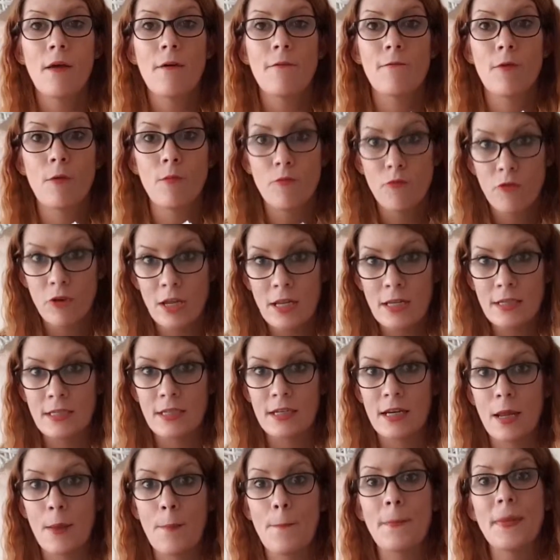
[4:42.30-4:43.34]
from
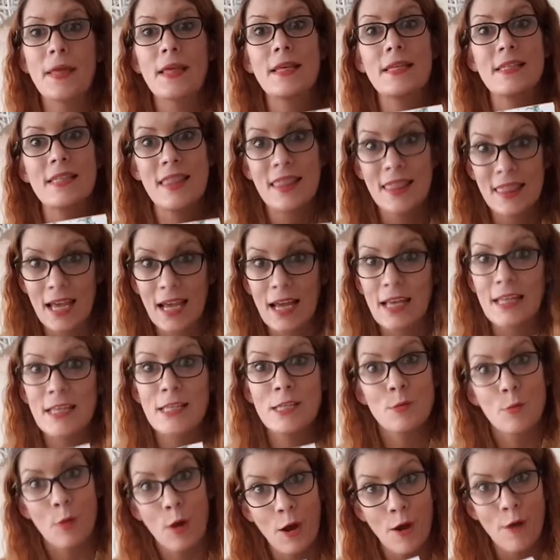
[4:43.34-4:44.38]
reading it, because that
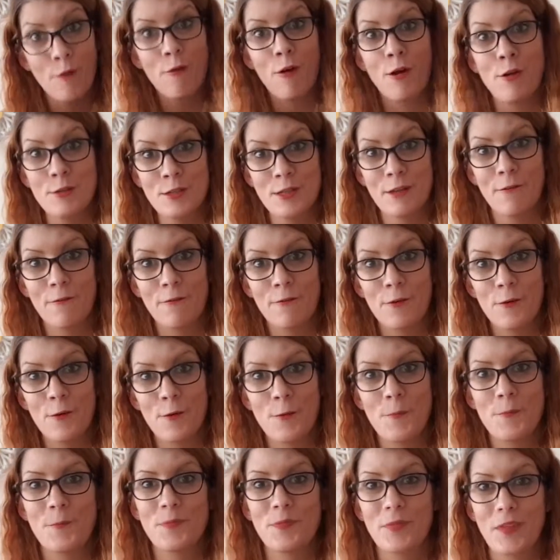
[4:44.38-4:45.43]
is what I wrote it
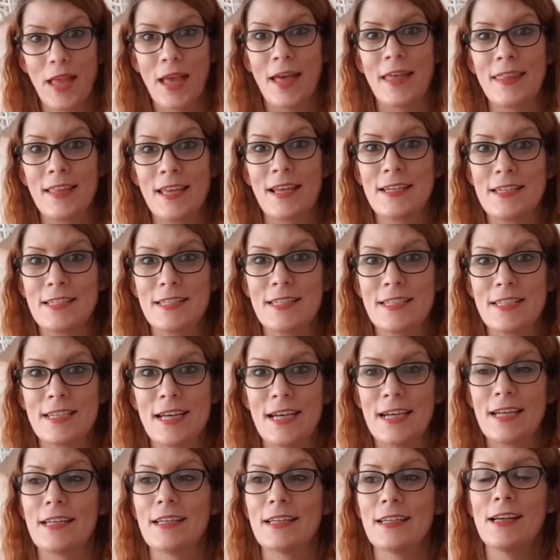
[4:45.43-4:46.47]
for at the end of the
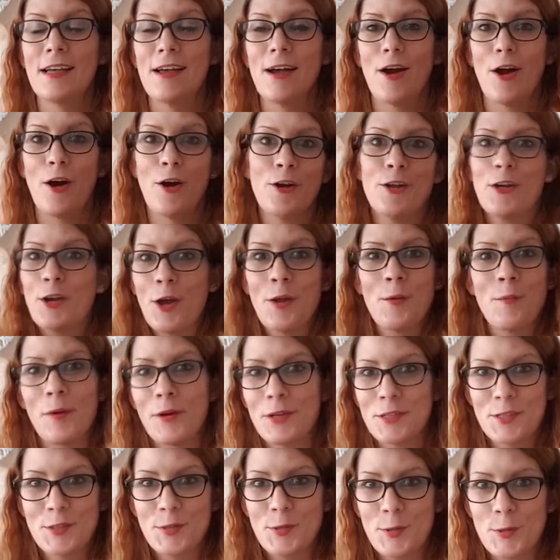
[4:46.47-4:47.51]
day. I know my
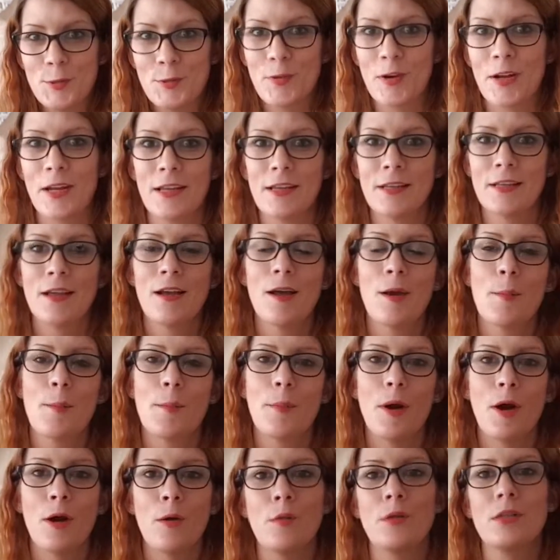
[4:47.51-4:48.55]
story,
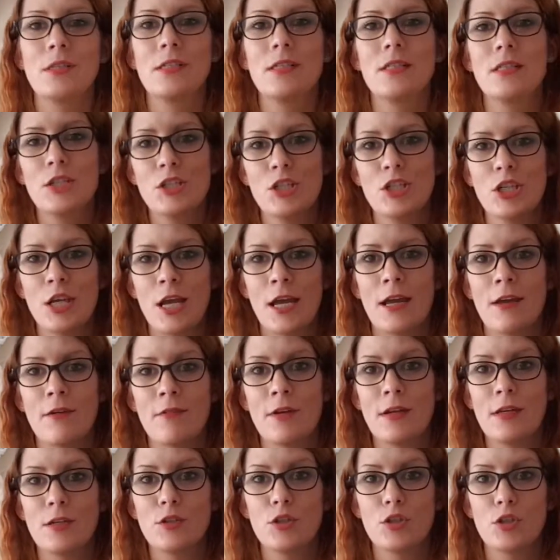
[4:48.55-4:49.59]
but I wanted to share
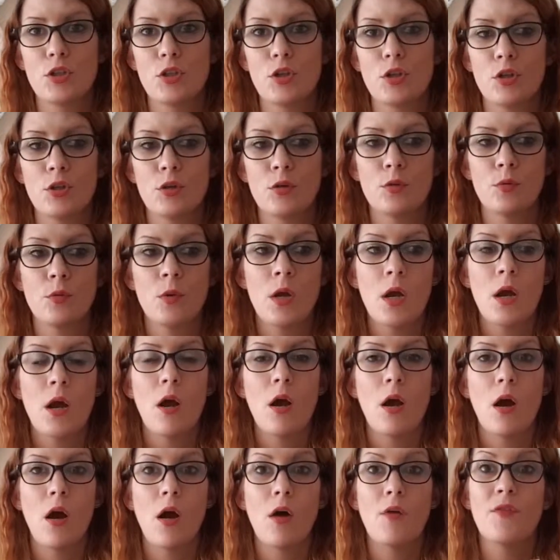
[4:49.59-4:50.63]
it to
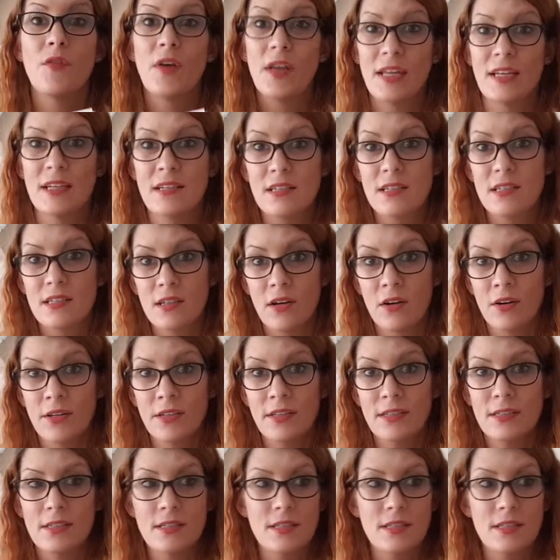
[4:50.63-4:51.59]
offer insight